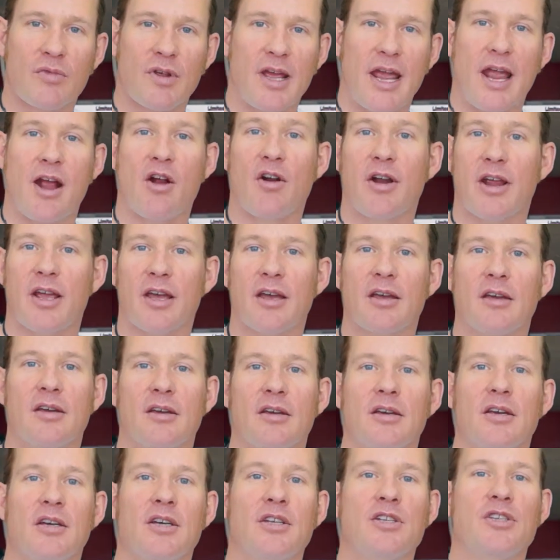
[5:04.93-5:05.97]
area
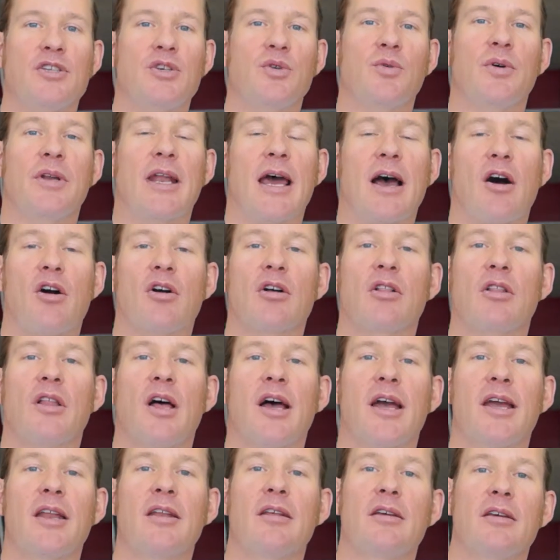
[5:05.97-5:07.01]
to an
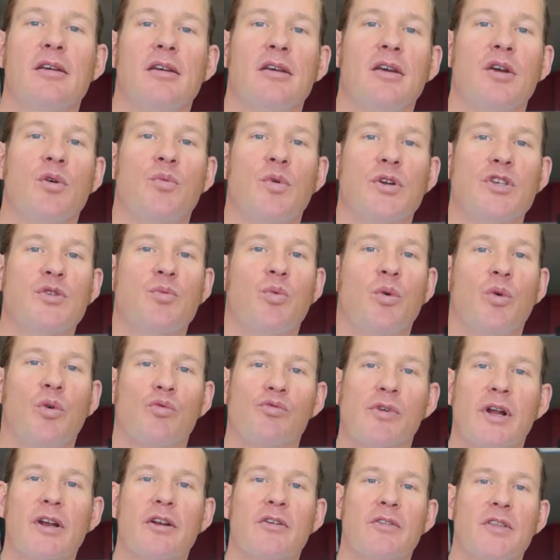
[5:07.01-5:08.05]
alkaline, which will
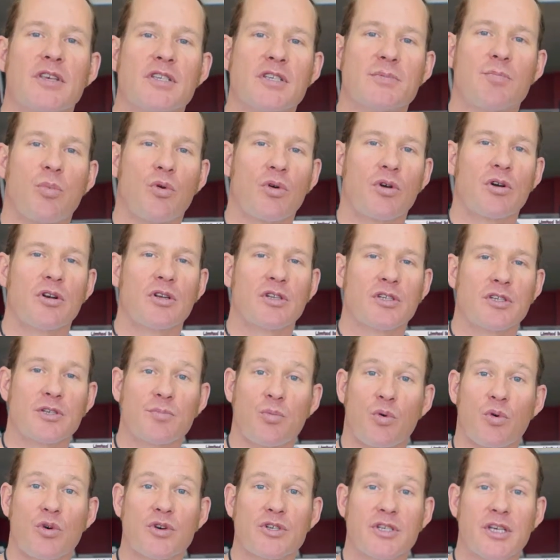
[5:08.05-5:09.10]
render the
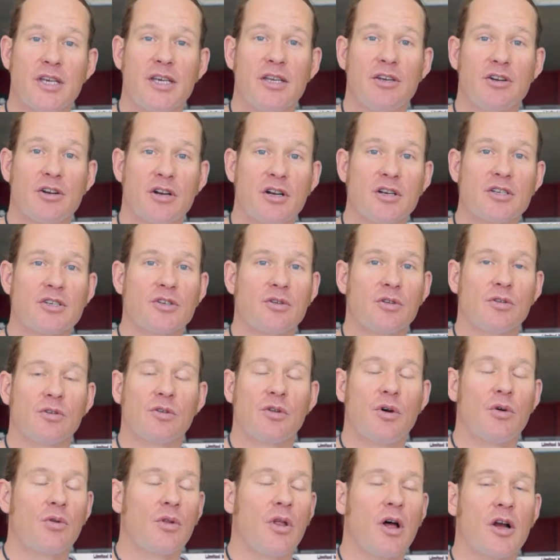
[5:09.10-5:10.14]
spores inert, so they'll
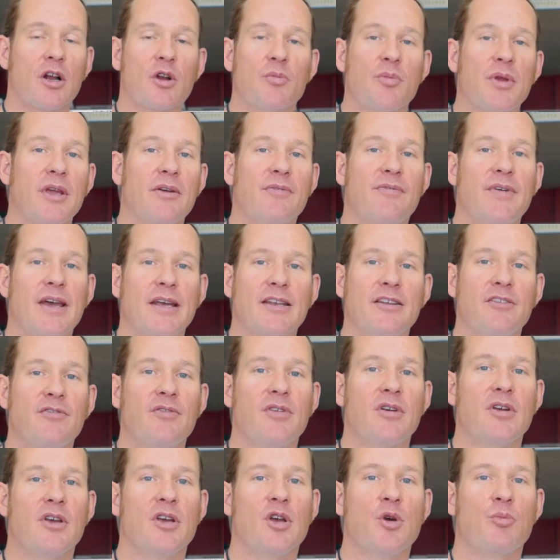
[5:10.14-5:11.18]
no longer be effective.
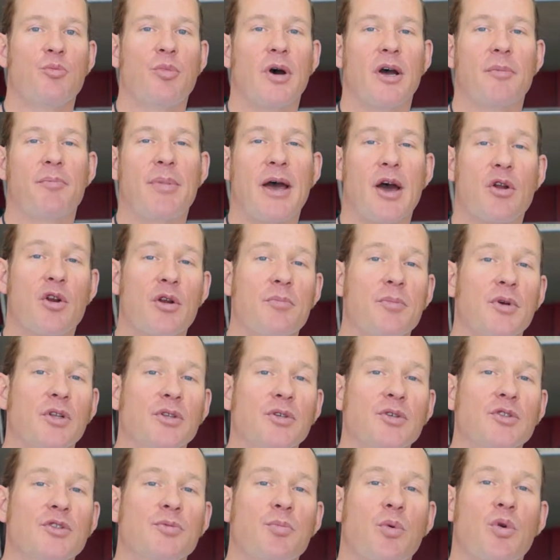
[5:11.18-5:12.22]
But powdery
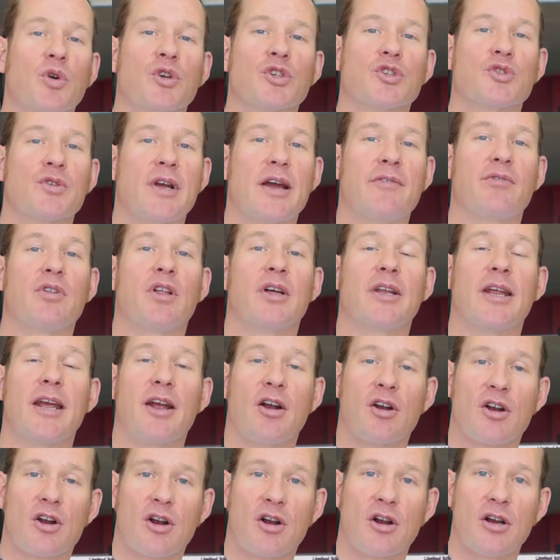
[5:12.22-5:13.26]
mildew spores travel on
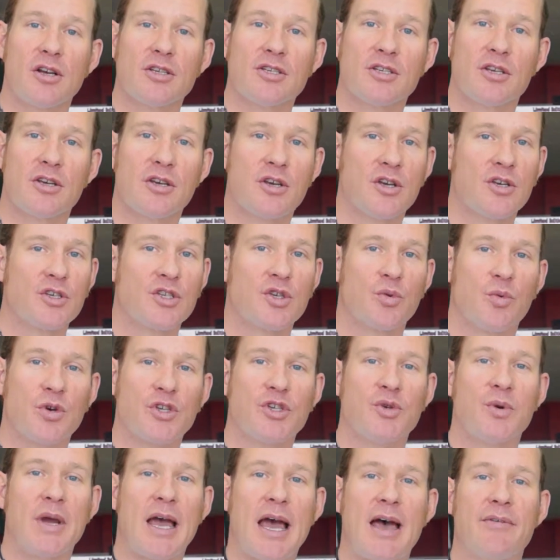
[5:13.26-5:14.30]
air currents, so
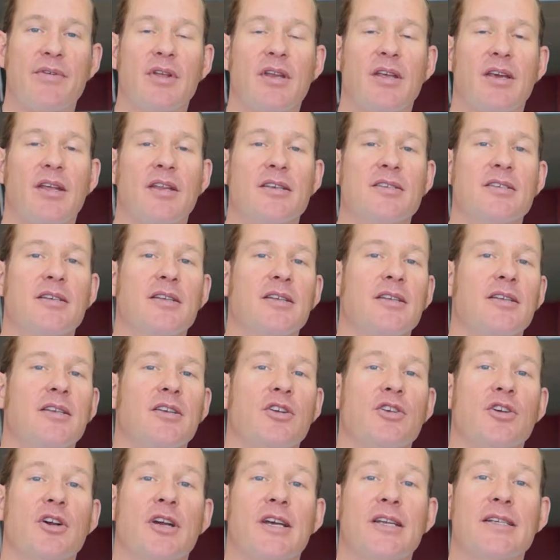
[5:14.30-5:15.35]
once you have it, it is in
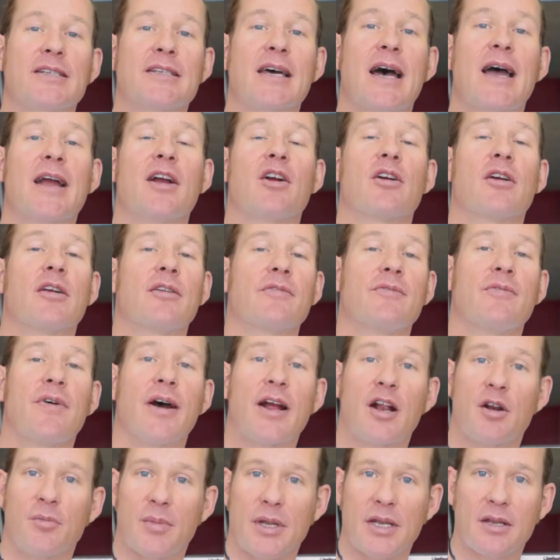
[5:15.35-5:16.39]
your entire
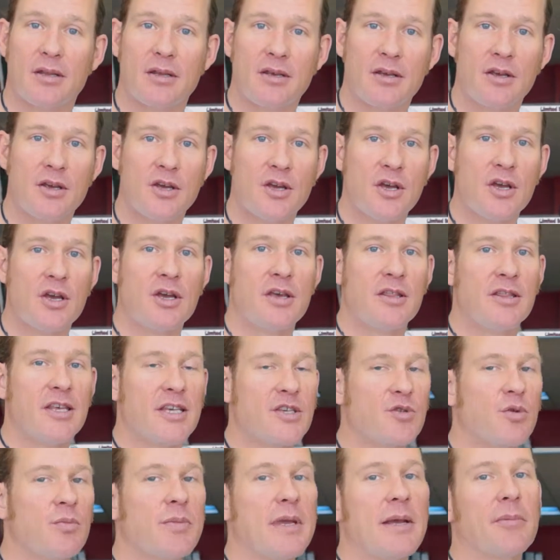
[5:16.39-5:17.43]
environment.
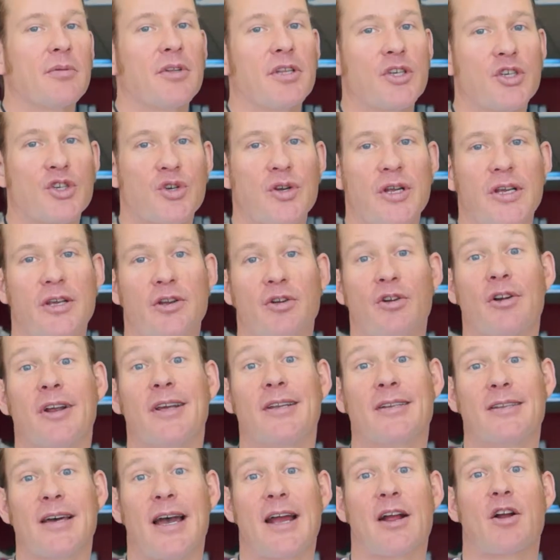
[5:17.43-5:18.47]
This will be able to treat your
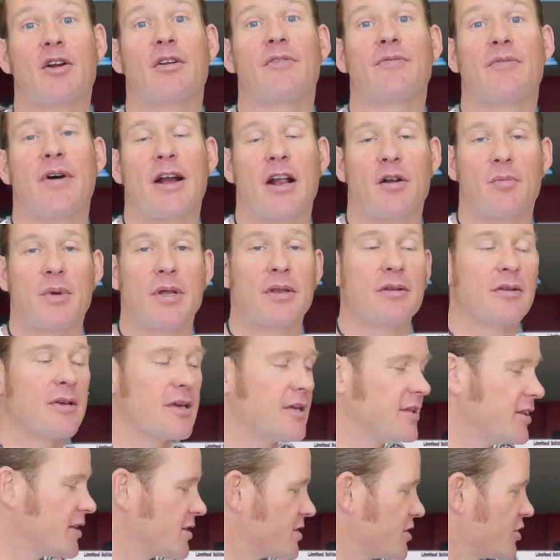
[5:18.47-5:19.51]
entire environment.
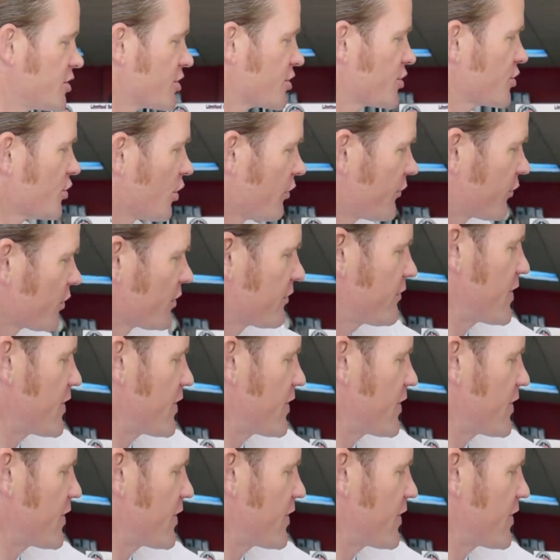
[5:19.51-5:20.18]
And this is your sulfur